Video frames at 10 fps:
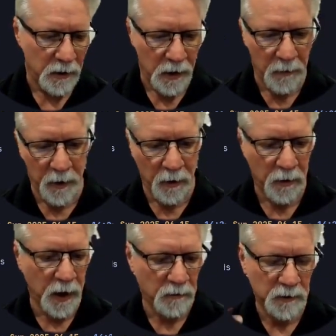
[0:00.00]
There we go.
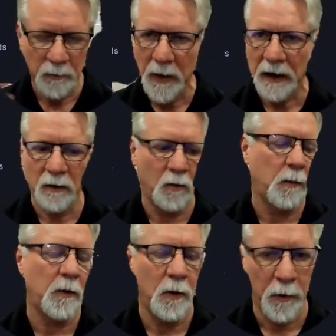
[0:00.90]
Okay, so we're back to
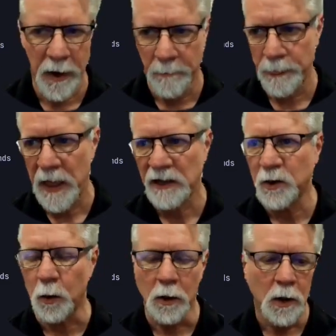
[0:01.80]
normal. Okay, that's
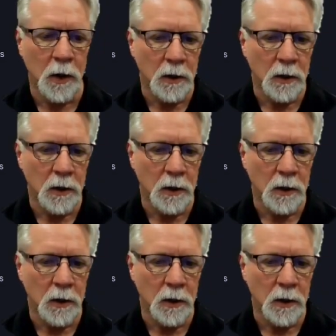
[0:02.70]
cool.